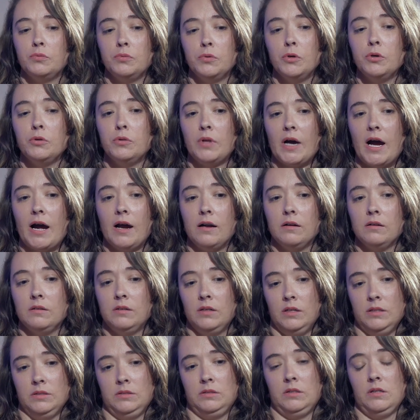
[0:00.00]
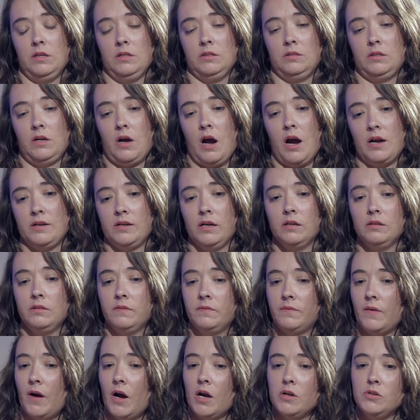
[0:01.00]
through that it's
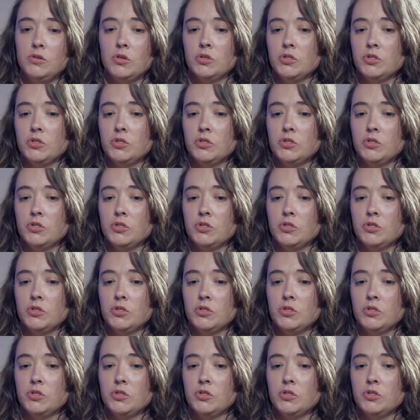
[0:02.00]
identifying